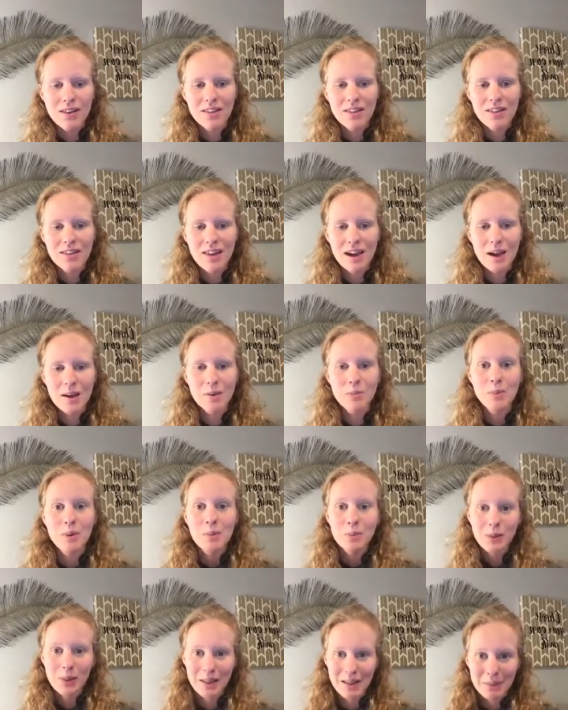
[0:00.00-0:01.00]
that
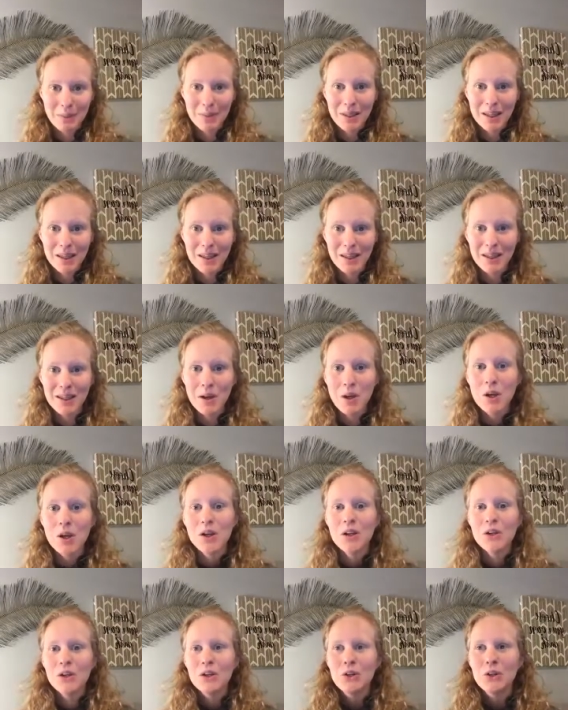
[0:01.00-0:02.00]
people like me,
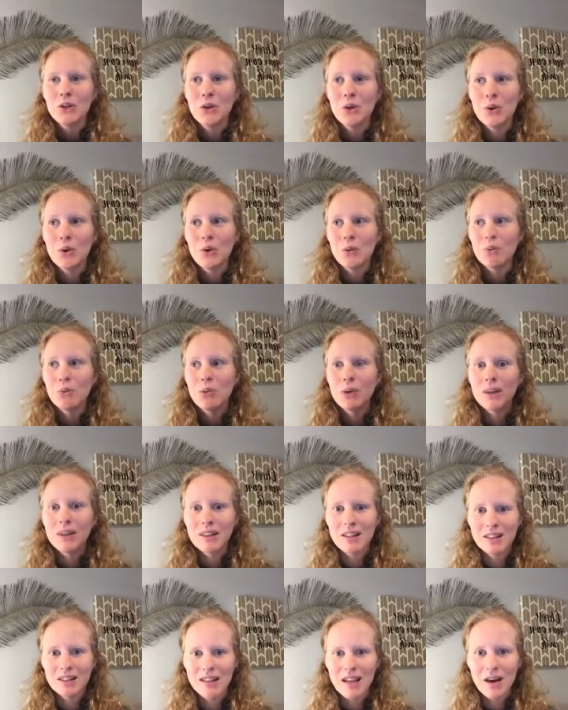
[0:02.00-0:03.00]
bring
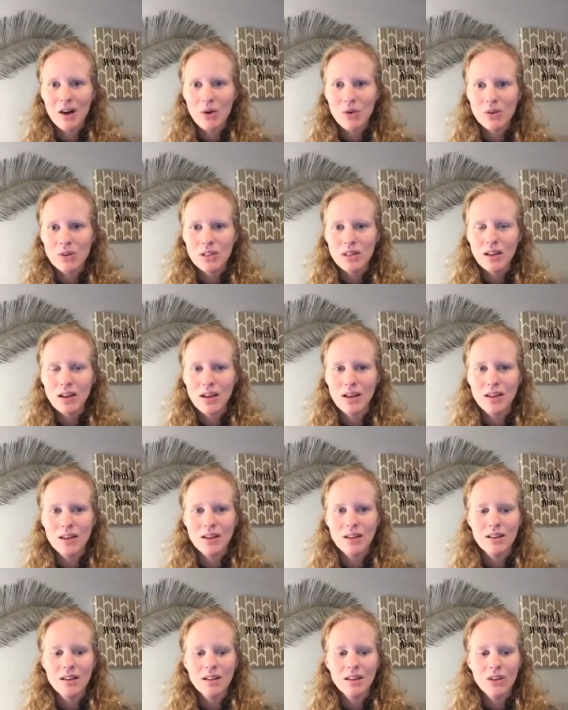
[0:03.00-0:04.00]
this out,
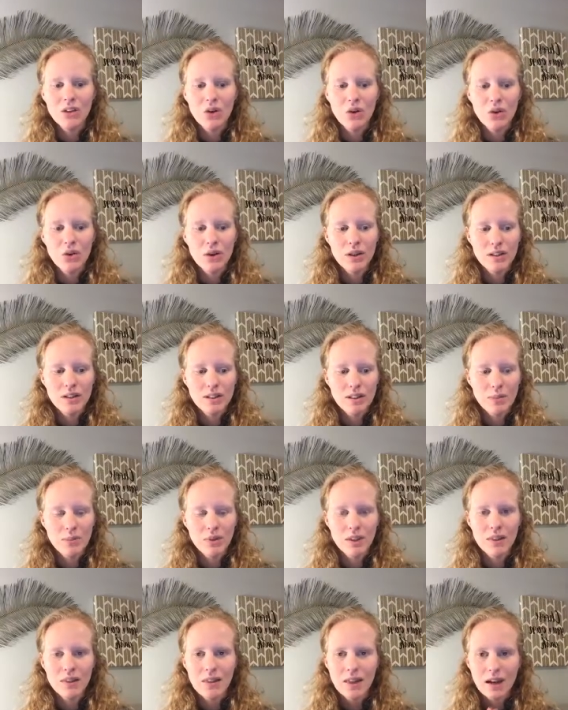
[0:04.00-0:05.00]
and, it's
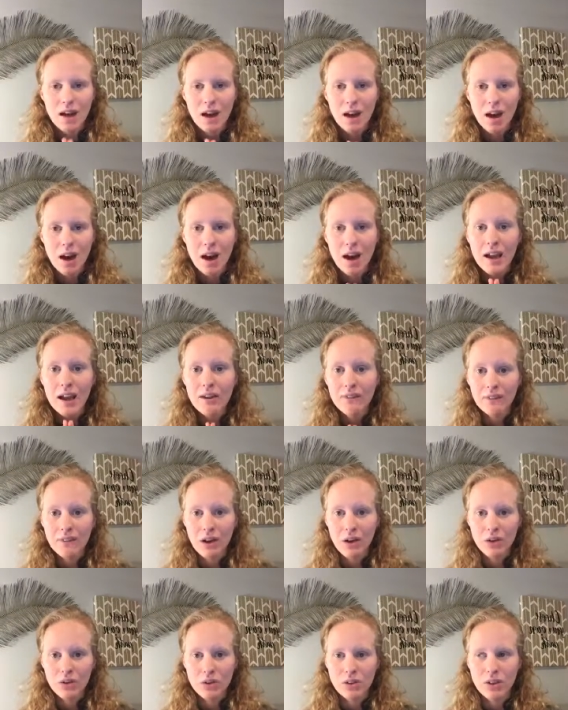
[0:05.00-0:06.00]
something that I have
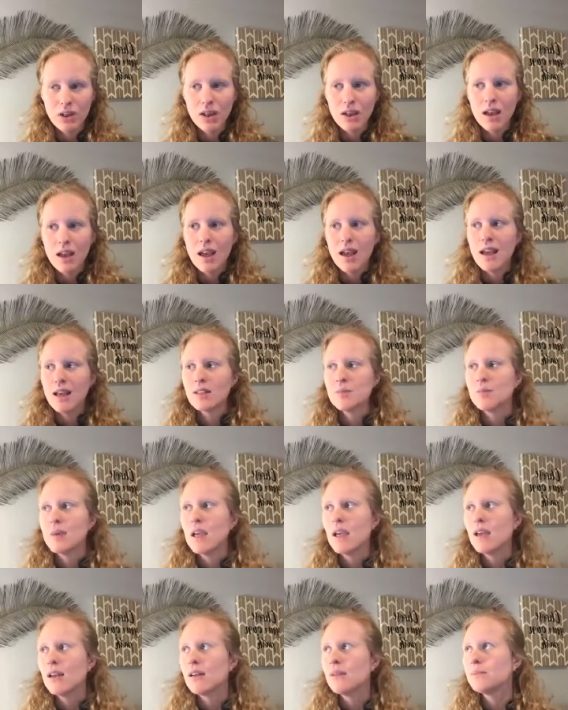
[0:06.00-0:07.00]
found has
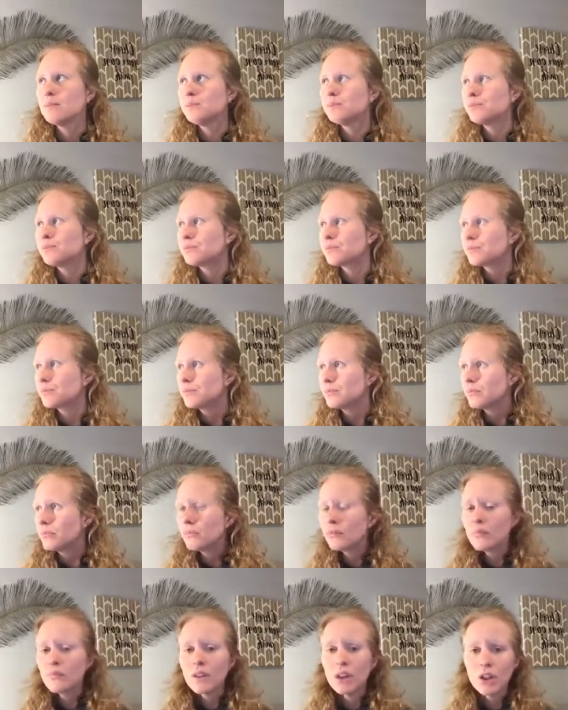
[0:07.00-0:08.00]
made
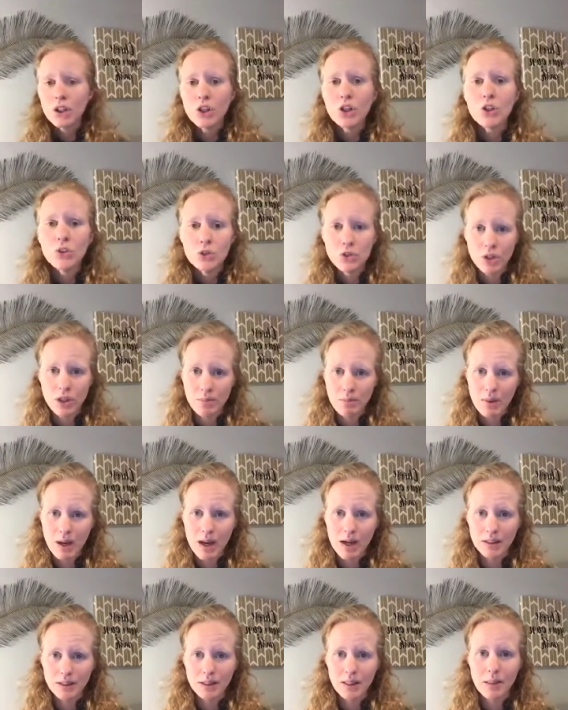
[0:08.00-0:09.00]
a huge
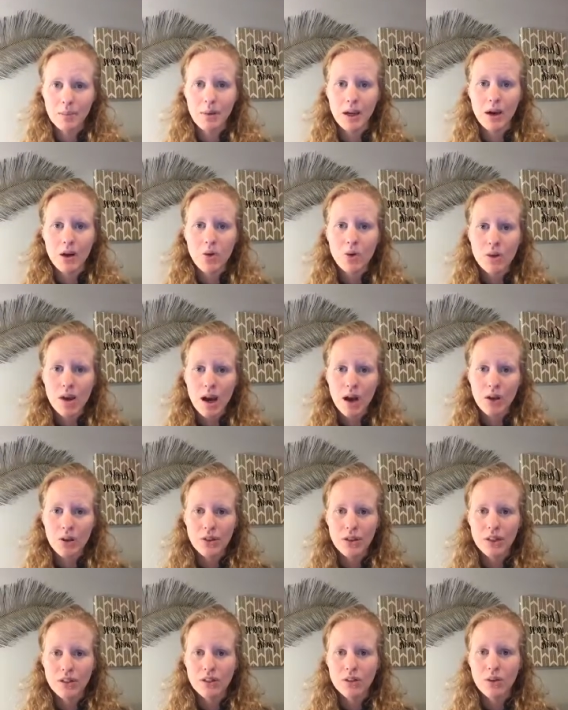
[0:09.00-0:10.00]
impact in my own health.
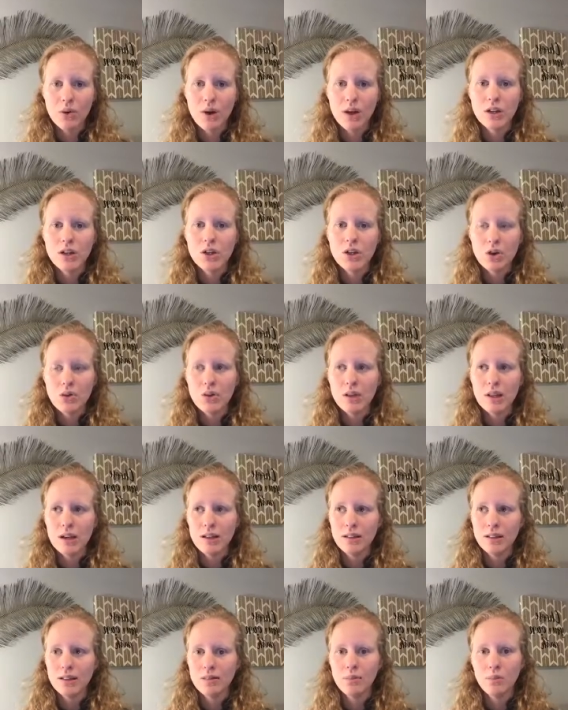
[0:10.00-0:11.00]
And so I know that
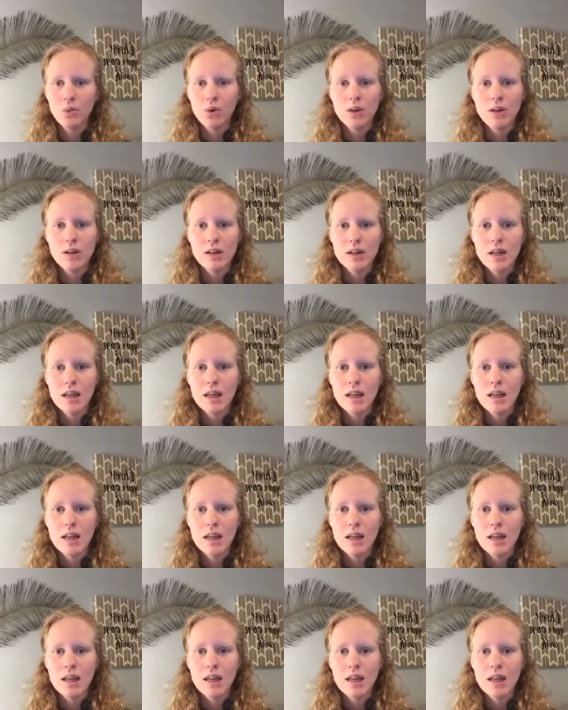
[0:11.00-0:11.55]
it's important,